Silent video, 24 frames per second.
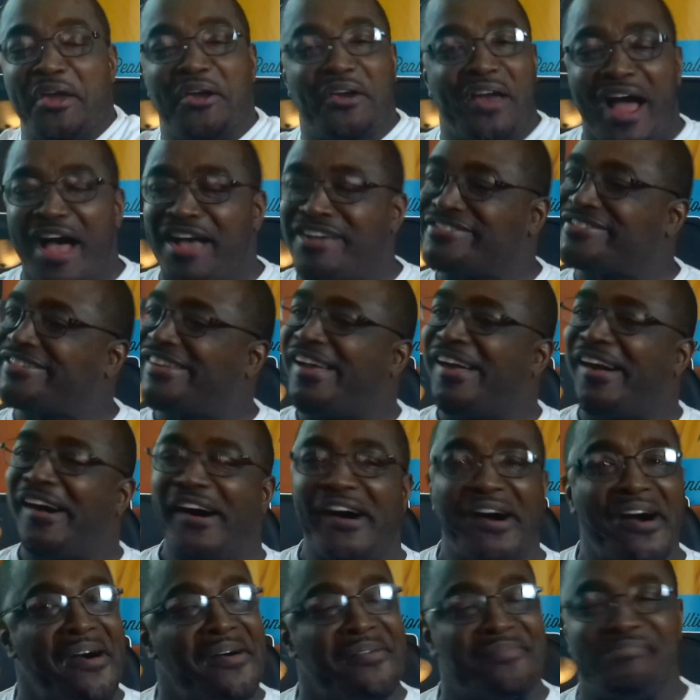I said,
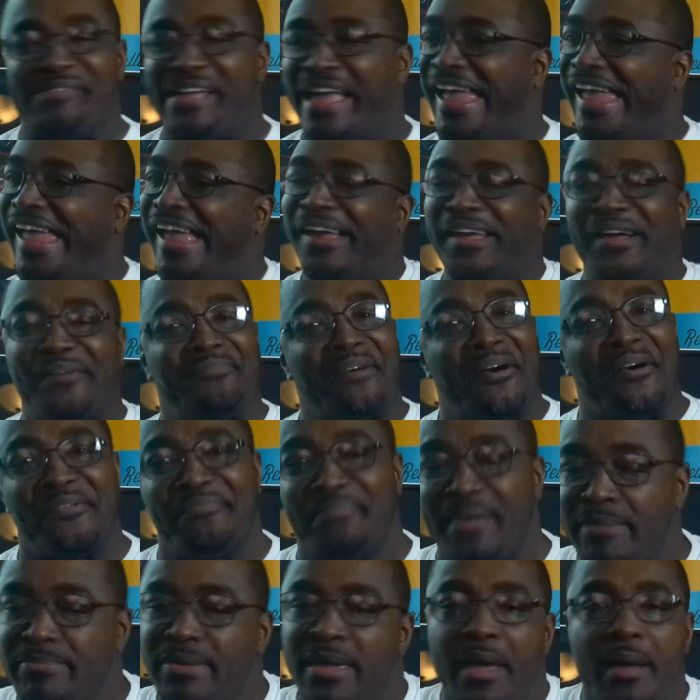oh man, come on,
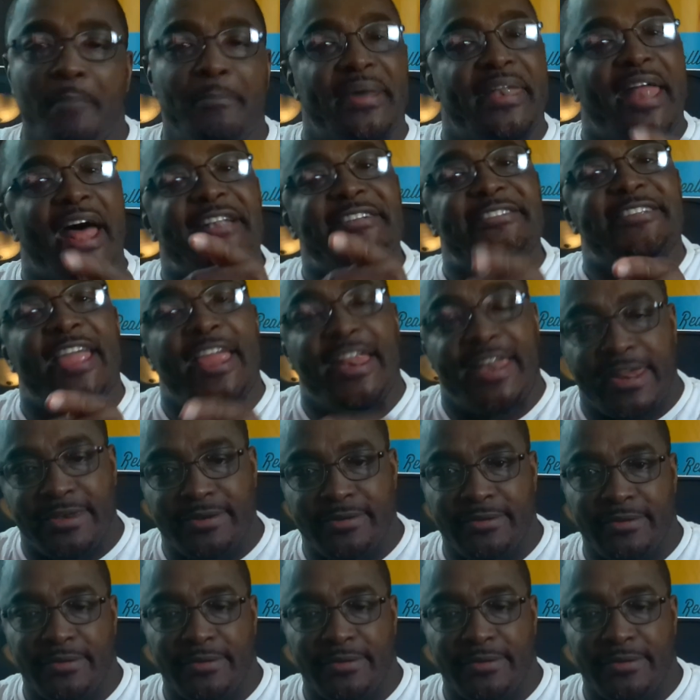baby. But I did it.